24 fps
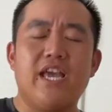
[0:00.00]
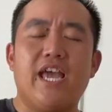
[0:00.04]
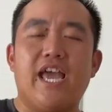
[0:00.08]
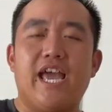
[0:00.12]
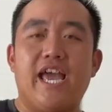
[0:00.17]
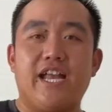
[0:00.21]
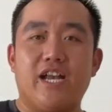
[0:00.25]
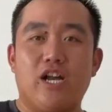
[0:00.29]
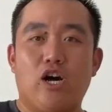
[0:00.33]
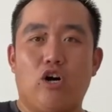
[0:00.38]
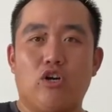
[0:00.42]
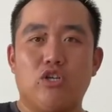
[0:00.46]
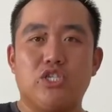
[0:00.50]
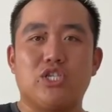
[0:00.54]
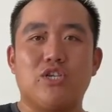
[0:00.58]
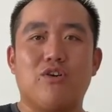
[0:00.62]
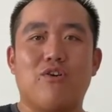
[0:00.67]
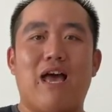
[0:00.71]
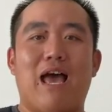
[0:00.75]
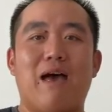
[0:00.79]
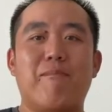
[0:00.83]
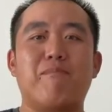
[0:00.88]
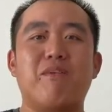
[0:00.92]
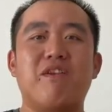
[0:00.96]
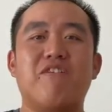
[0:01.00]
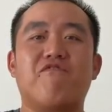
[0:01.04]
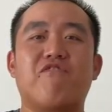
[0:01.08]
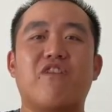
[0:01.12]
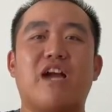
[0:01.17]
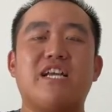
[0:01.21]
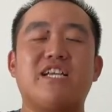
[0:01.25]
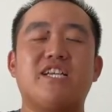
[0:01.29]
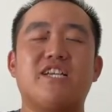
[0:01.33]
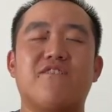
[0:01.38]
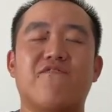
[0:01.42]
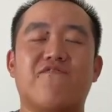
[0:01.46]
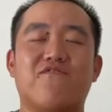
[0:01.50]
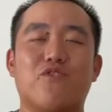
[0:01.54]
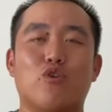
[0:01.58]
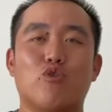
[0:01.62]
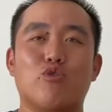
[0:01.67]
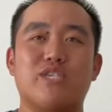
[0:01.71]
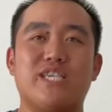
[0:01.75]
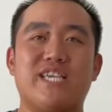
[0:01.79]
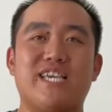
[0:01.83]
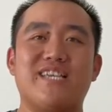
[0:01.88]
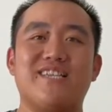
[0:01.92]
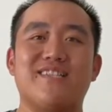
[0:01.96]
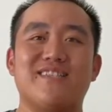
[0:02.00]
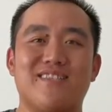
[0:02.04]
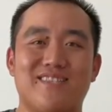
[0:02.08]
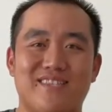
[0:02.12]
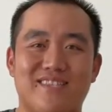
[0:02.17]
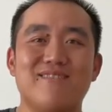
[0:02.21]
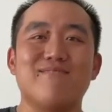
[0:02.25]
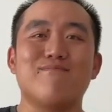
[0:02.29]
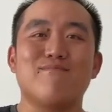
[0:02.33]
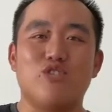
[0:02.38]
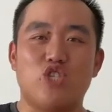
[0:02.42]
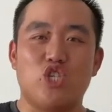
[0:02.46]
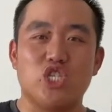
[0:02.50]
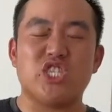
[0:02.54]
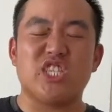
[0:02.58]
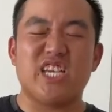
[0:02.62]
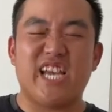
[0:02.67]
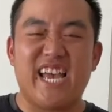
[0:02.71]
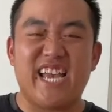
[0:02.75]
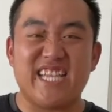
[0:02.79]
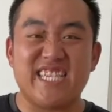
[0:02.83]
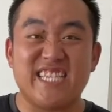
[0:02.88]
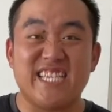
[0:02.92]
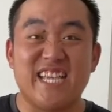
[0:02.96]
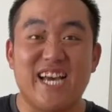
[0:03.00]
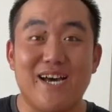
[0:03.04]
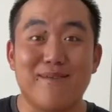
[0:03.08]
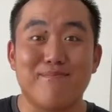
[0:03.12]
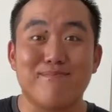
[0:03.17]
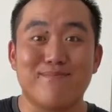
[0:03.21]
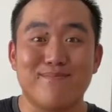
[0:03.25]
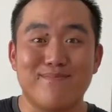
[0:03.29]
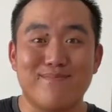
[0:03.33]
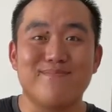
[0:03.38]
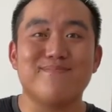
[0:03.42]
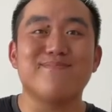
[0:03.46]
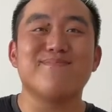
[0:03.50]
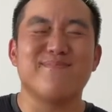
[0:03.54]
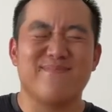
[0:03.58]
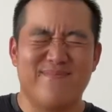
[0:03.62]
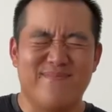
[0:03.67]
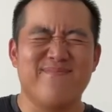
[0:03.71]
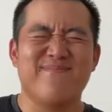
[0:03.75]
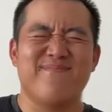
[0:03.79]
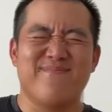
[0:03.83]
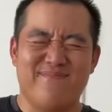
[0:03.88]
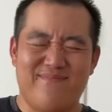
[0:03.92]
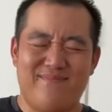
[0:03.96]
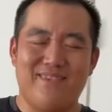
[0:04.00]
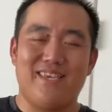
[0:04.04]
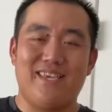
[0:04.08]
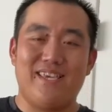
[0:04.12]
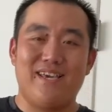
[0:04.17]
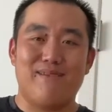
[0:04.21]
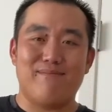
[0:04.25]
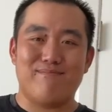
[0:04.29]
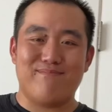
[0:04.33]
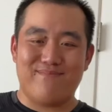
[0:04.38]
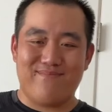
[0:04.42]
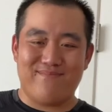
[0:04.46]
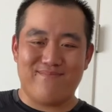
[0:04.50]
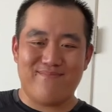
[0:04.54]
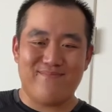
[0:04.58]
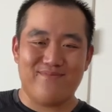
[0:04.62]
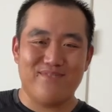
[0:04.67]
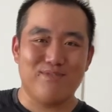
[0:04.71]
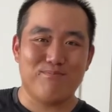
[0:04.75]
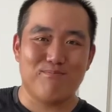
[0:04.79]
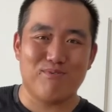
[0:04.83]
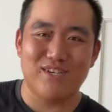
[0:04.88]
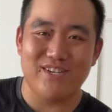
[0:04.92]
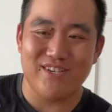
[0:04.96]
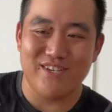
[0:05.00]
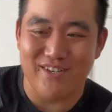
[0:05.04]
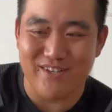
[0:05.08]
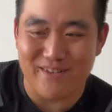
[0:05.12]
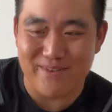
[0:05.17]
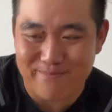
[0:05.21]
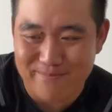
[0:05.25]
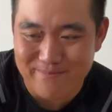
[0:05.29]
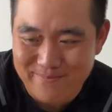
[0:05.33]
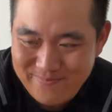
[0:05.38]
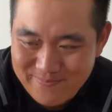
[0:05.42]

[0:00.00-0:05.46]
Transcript: And also, happy Friday the 13th. Just a heads up. Yep, it's pretty good.